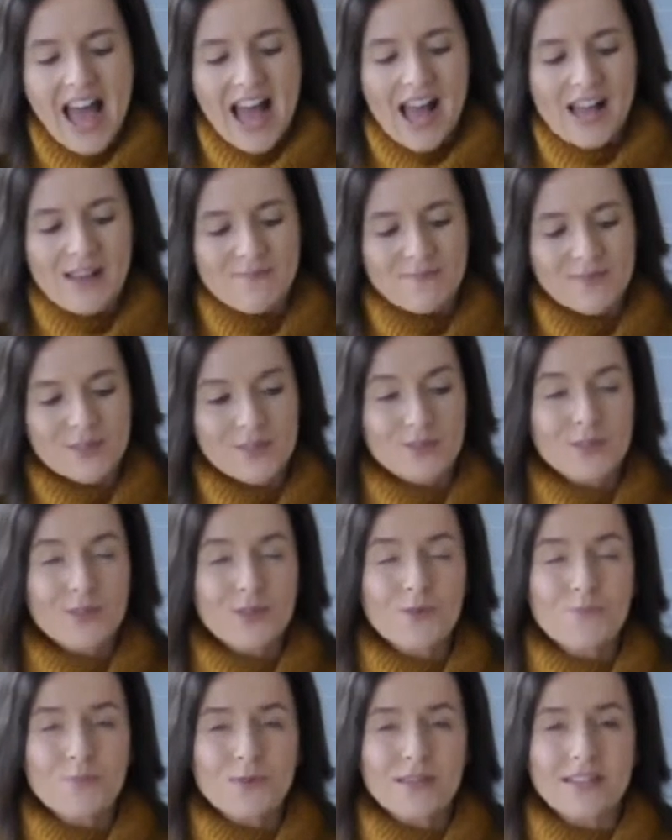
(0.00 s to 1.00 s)
So
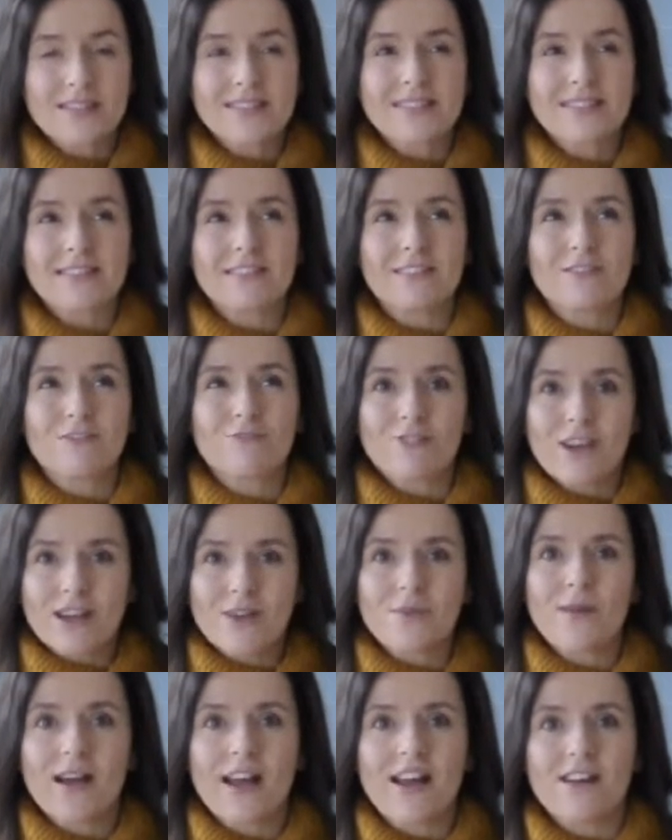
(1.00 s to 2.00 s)
soup is a
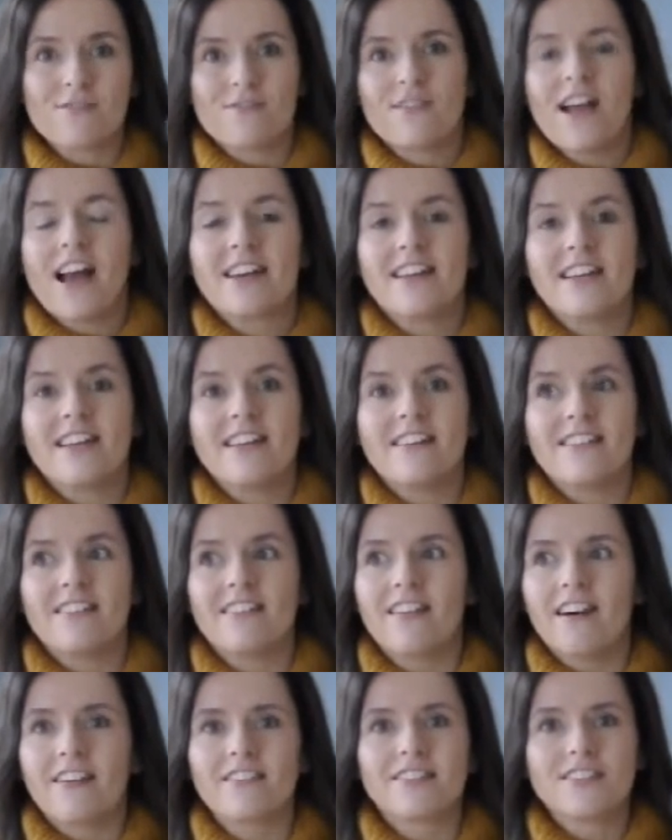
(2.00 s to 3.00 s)
great way of getting
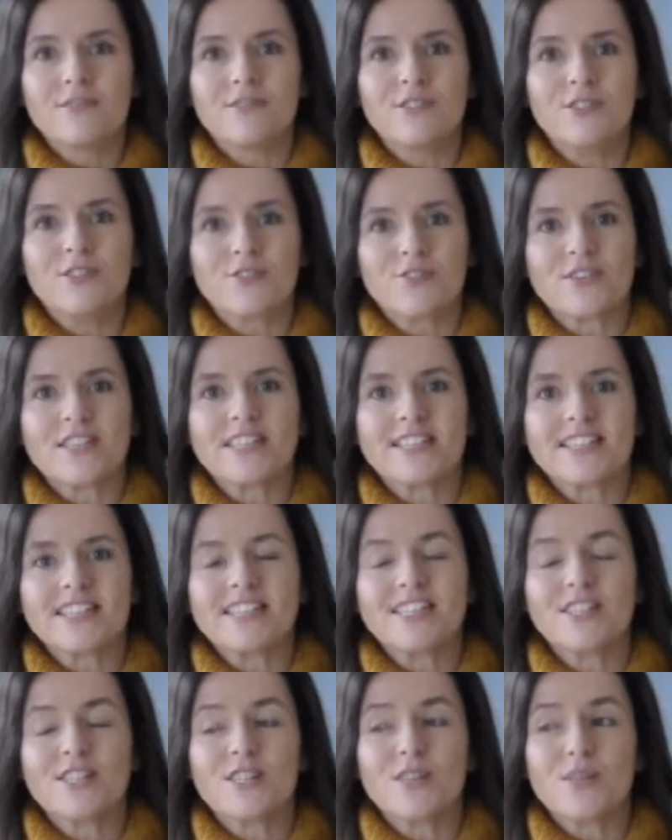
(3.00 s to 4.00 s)
lots of nutrients
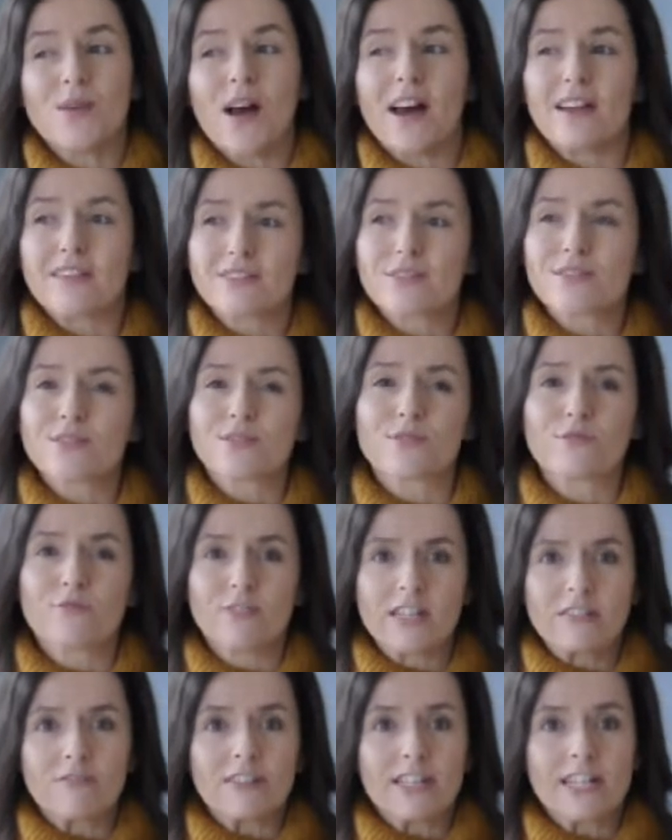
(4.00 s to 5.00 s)
into you, and it's also
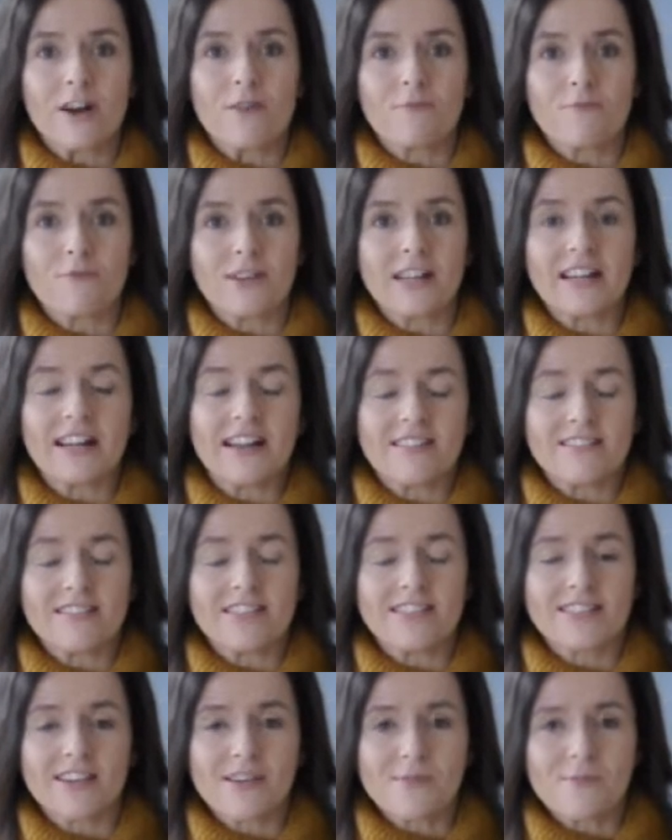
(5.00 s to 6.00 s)
really comforting at
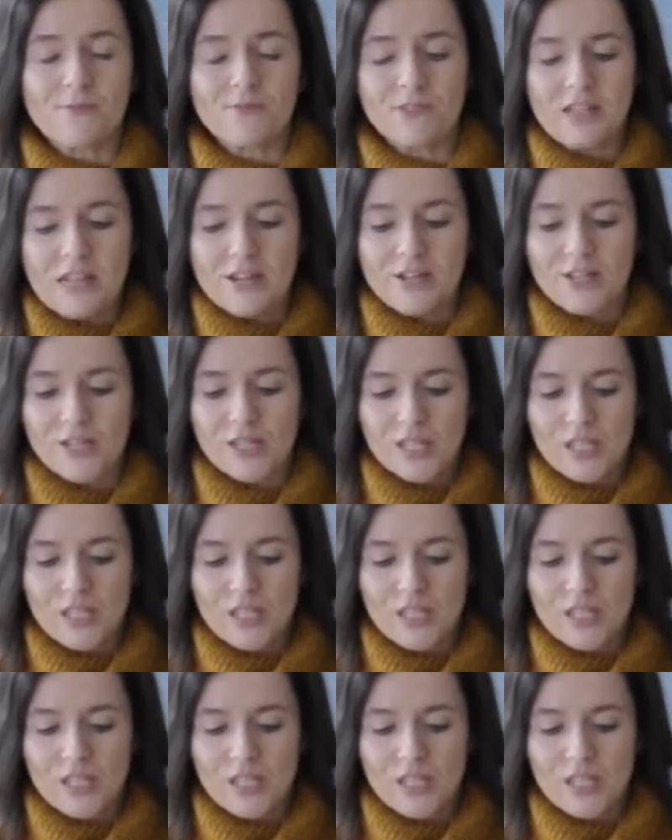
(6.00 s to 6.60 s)
this time of year.